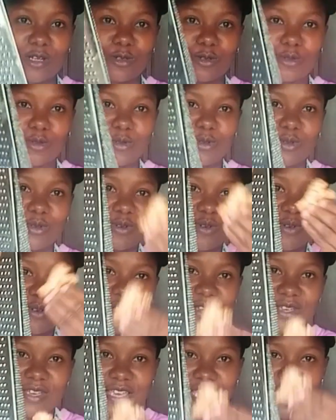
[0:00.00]
to,
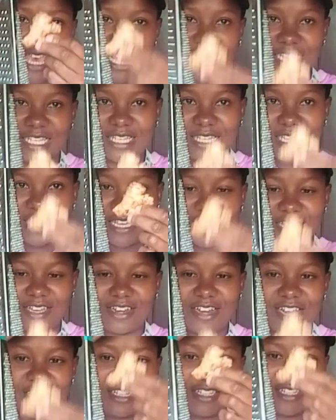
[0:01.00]
yes,
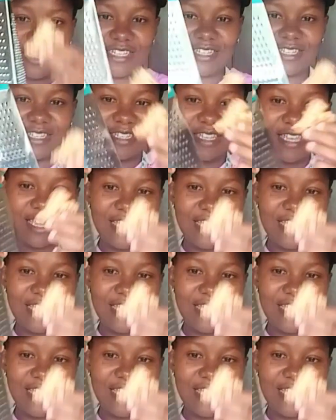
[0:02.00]
grate this,